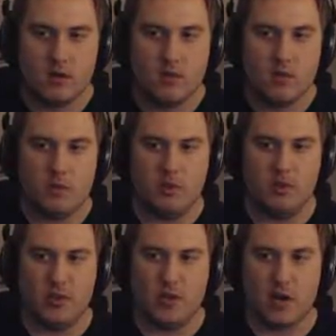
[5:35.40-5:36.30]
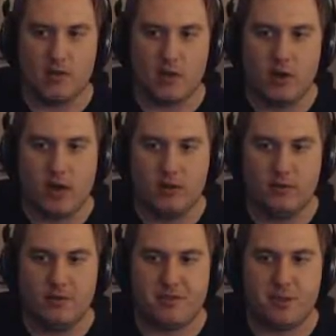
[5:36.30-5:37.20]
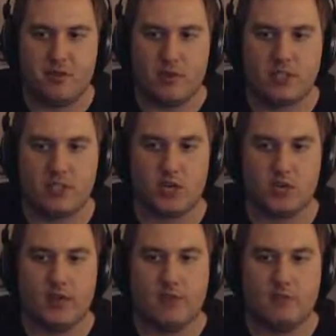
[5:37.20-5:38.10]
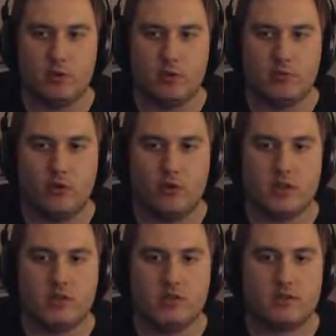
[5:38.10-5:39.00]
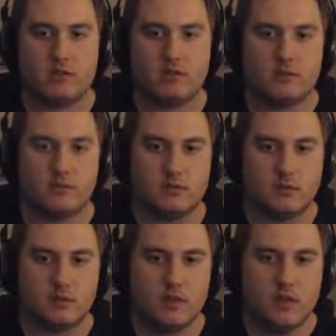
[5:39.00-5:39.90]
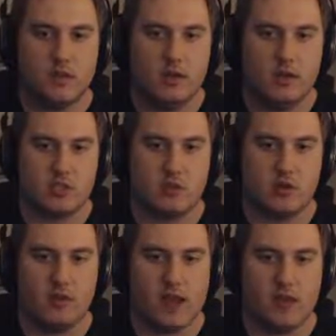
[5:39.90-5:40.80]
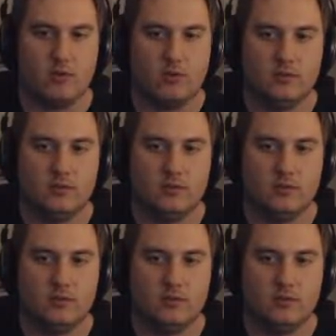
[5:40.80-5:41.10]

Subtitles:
You want to be a little careful though, and I don't think you necessarily have to hold forwards. It's just more on the angle.